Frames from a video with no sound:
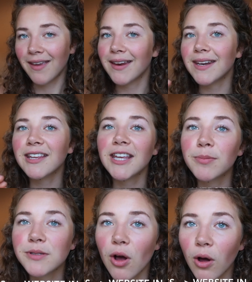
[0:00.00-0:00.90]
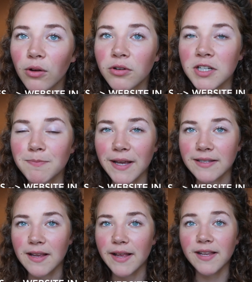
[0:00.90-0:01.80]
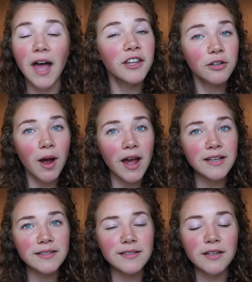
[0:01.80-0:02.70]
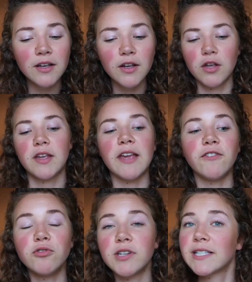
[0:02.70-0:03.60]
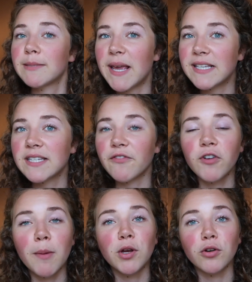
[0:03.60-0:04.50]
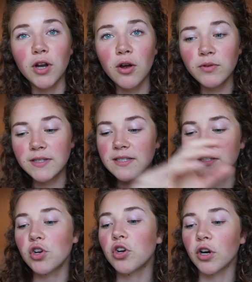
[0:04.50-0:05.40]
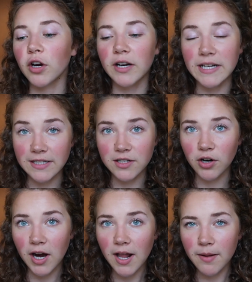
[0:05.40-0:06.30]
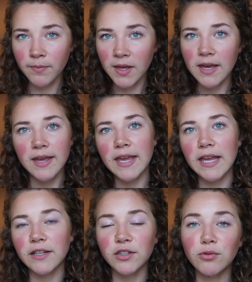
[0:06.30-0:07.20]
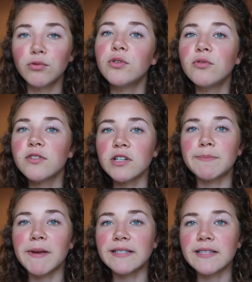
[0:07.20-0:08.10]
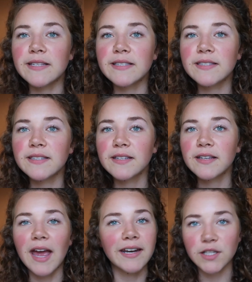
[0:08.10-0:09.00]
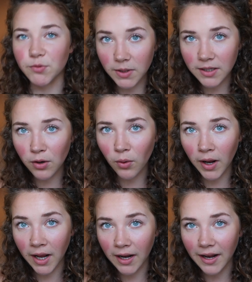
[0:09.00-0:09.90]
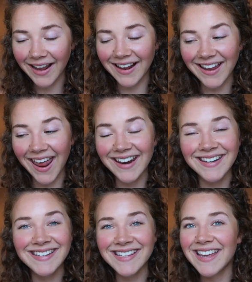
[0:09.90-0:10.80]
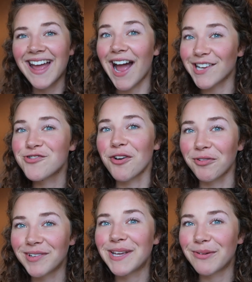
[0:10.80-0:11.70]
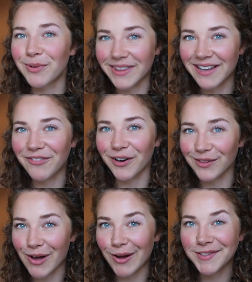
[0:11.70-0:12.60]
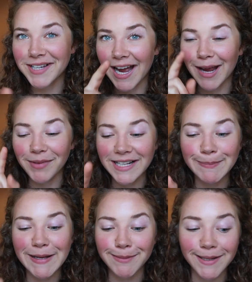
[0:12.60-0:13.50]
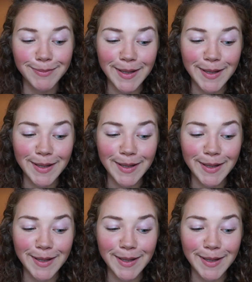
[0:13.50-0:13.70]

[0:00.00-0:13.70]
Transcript: and it keeps all your spaces. Otherwise, if you just paste it from your notes to your Instagram, you lose your spaces, and it's really annoying. And I struggled with it for a long time, like space,